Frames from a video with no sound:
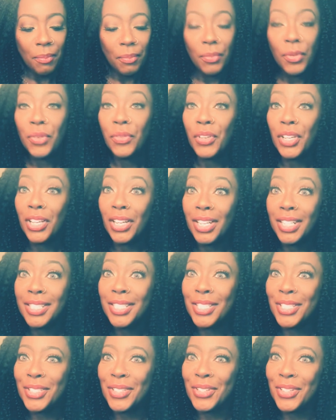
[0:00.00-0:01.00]
moving on
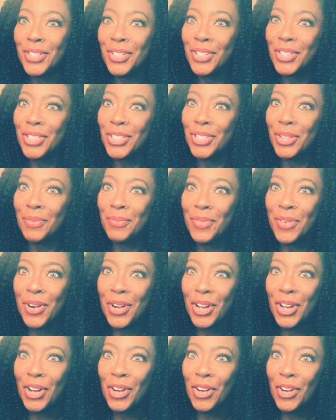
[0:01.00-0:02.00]
to some
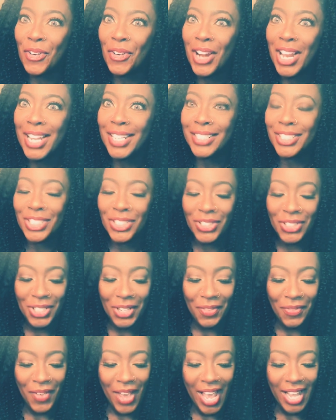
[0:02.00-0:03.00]
more great and
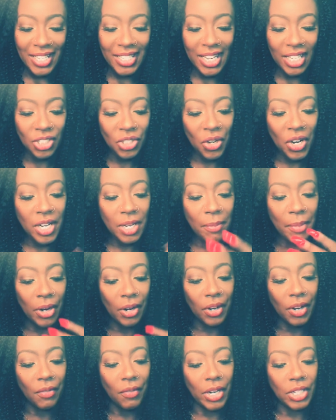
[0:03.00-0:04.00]
juicy facts. Now, during the
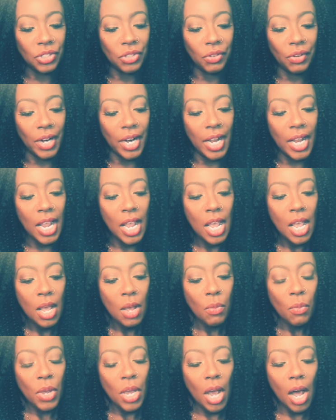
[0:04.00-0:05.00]
Mercury retrograde,
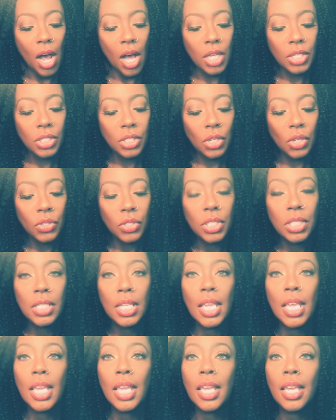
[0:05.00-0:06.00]
we also
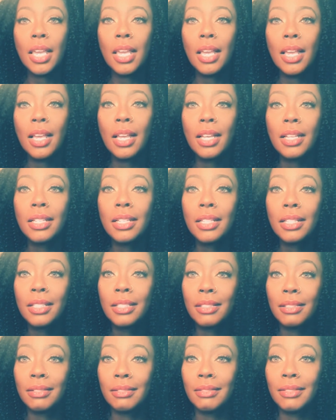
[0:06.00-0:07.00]
see
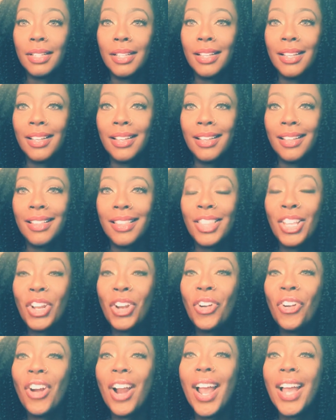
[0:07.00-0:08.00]
the
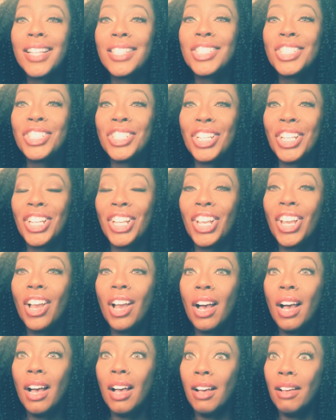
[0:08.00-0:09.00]
crashing
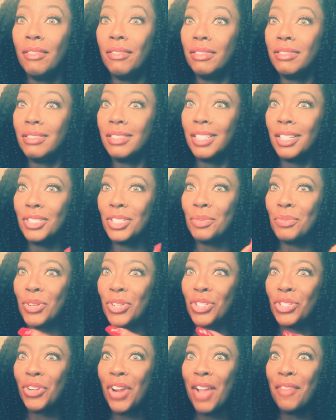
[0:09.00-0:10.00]
of, there's
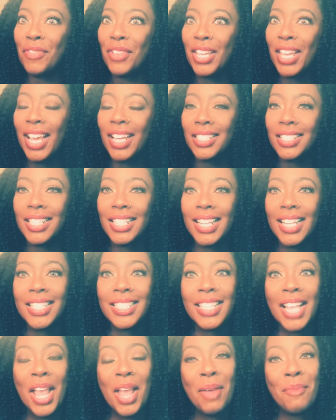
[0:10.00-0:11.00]
more traffic
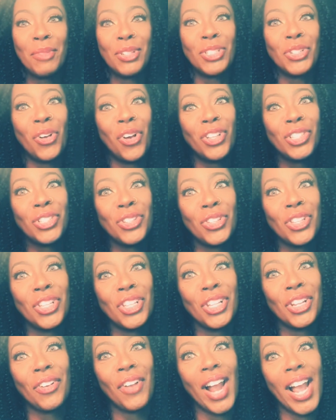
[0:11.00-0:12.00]
accidents, but you also
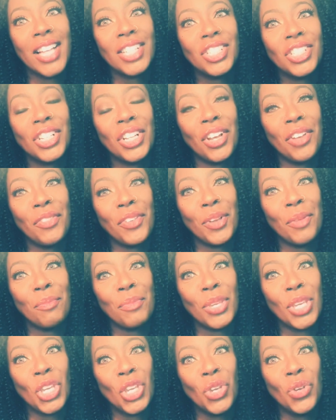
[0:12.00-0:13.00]
see the crashing of
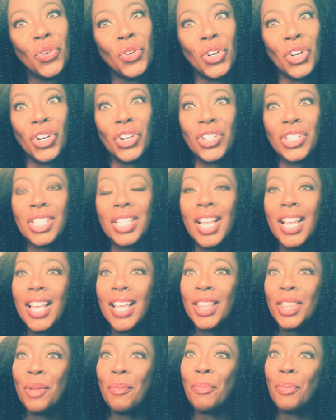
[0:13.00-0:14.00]
computers,
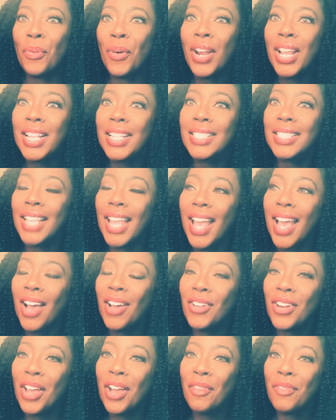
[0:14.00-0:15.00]
the
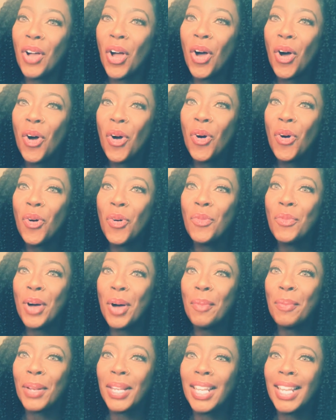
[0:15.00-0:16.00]
breakdown of home
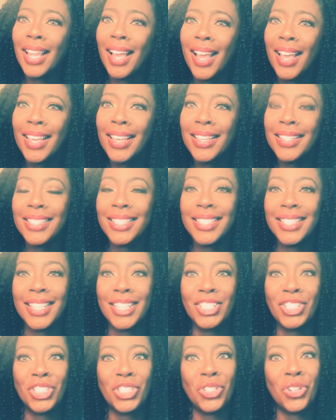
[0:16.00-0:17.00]

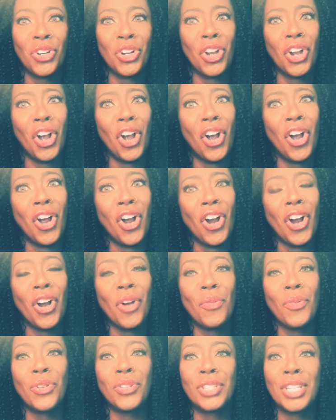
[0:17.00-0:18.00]
appliances. Your
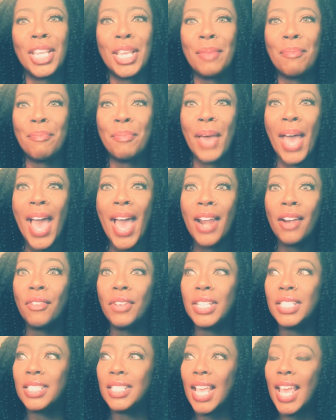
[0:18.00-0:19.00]
car will need
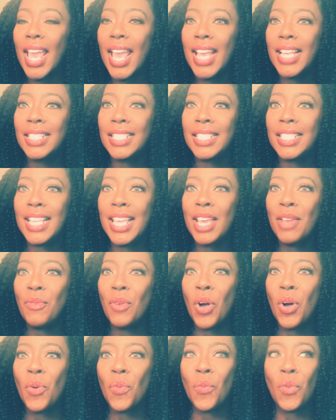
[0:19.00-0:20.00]
batteries, the AC
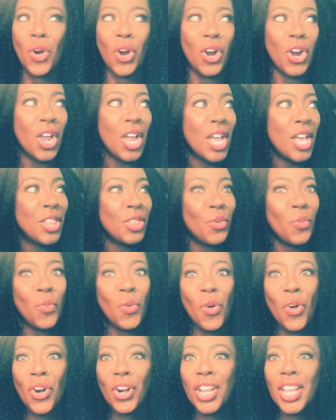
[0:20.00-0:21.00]
won't work, the
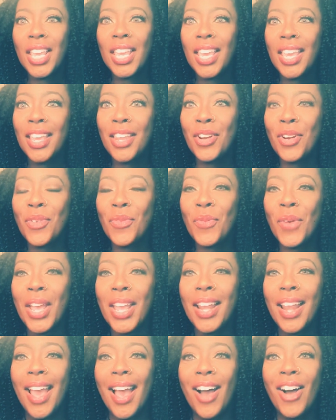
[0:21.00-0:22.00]
water heater
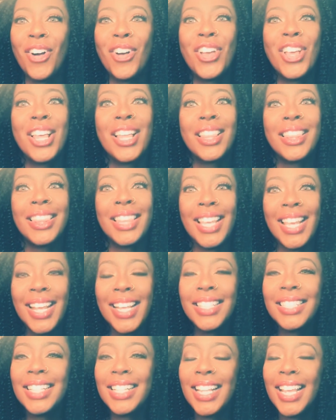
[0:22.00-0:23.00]
went out.
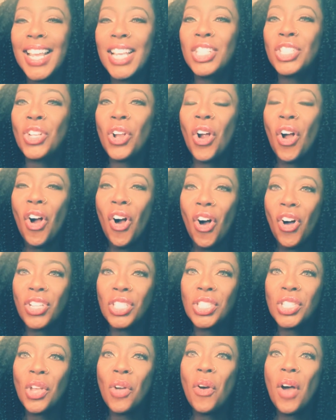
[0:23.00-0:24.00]
These things are
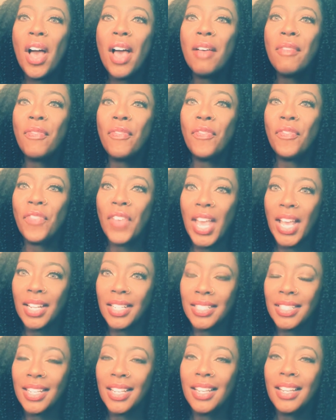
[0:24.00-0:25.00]
also
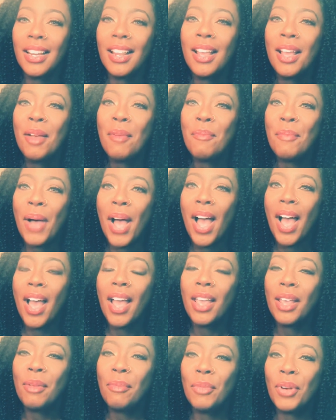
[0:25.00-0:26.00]
affected
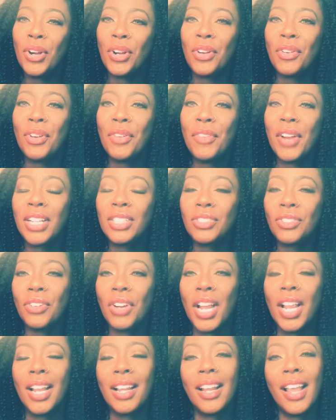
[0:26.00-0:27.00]
by Mercury
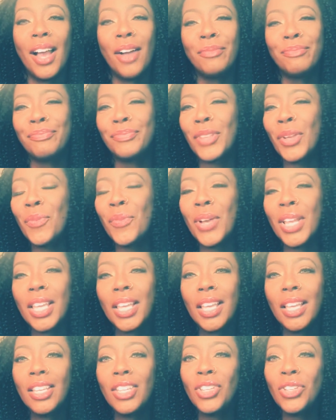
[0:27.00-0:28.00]
retrograde. Now, what
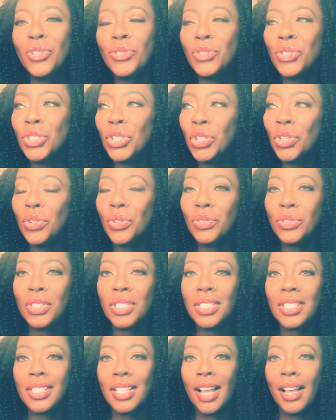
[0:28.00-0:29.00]
can you do
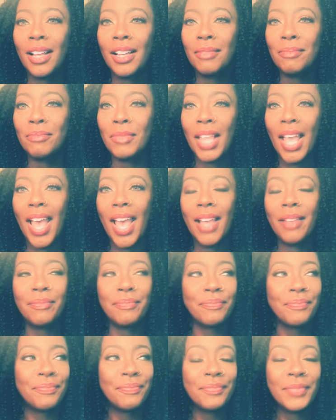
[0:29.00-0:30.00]
to stop that?
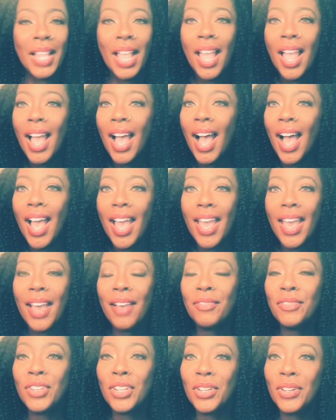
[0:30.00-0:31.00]
I
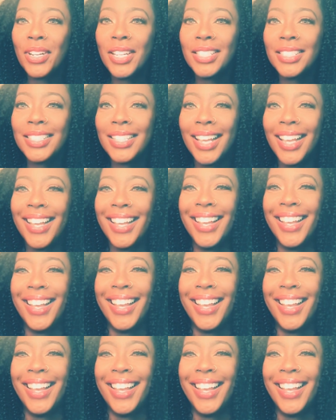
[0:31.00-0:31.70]
have no idea.